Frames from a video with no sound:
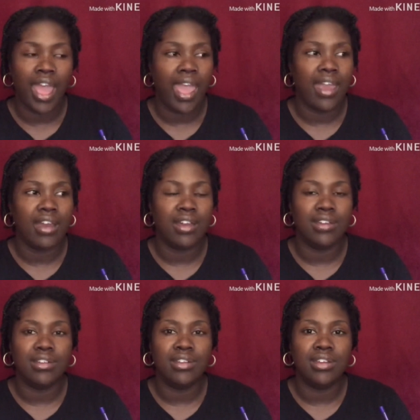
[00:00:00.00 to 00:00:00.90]

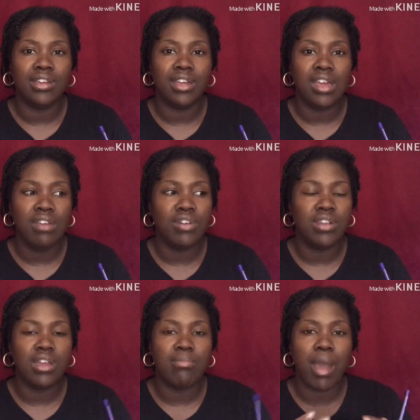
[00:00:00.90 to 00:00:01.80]
And
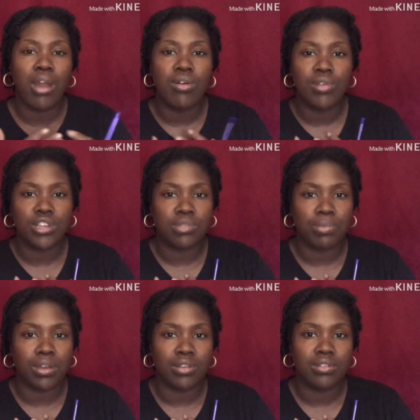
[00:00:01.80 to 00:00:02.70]
even in my own
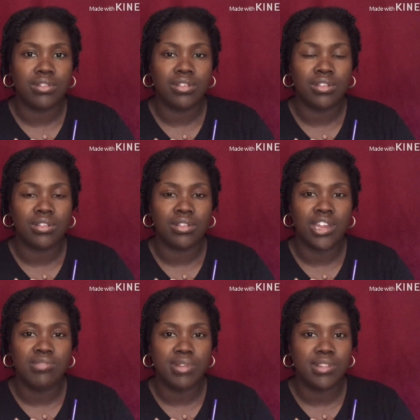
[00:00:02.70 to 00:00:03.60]
experience,
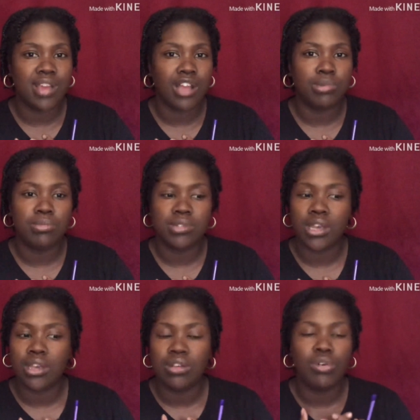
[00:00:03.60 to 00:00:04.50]
it's been times people
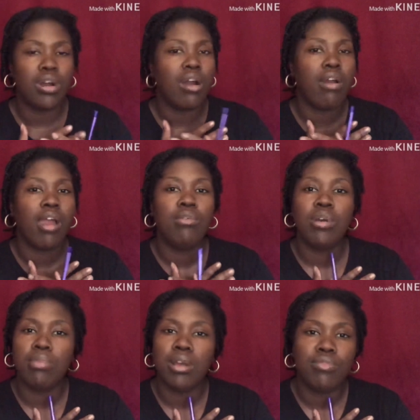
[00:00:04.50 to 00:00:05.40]
say, you know what, all right, we're
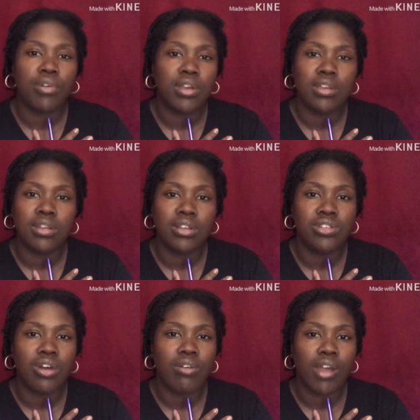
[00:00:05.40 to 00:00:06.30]
going to pray for you.
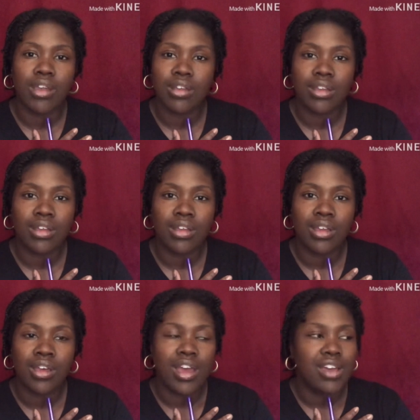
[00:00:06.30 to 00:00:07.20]
It's all right.
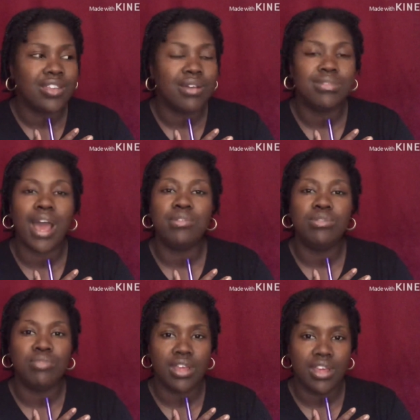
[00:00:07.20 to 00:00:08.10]
And sometimes
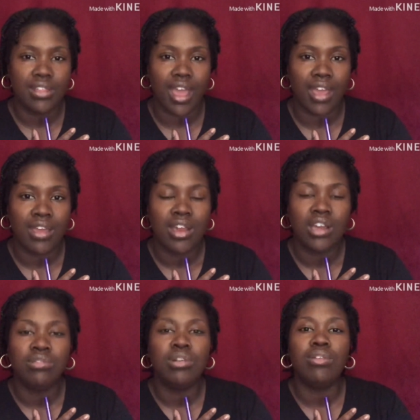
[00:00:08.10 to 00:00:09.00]
you need that
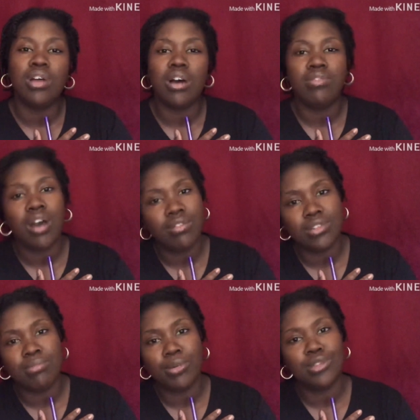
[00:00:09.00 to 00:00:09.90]
because we know love covers
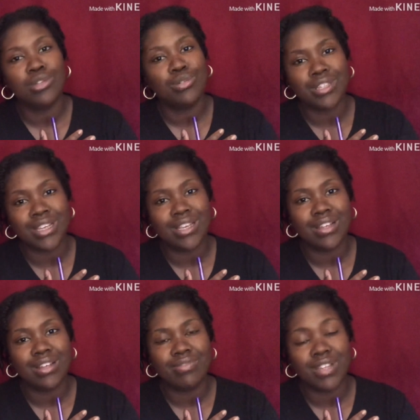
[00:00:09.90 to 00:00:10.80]
a multitude
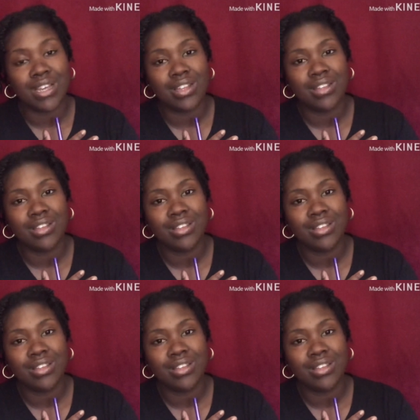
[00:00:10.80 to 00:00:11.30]
of sin.